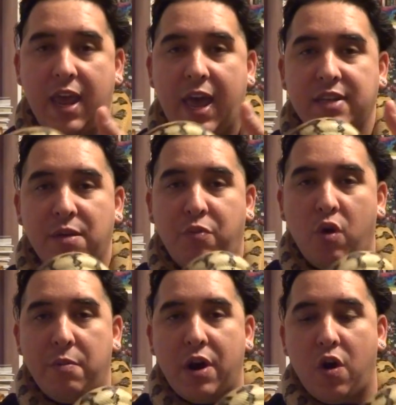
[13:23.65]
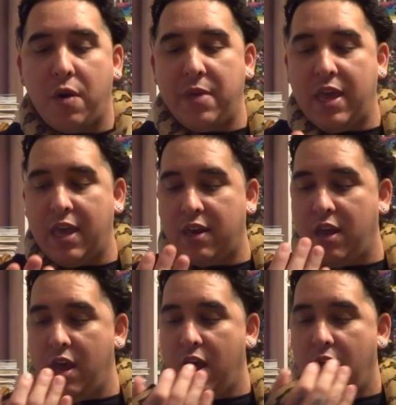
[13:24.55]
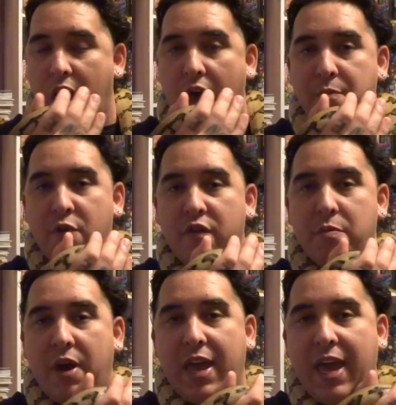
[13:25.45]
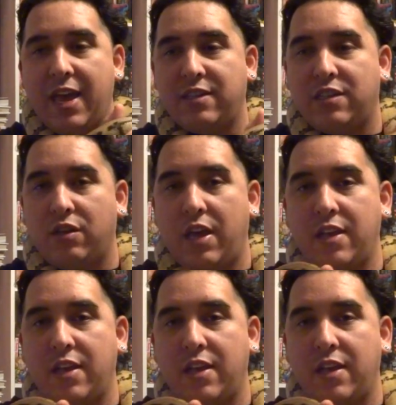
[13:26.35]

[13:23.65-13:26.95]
As I'm pulling my arm in, I'm moving my hand still.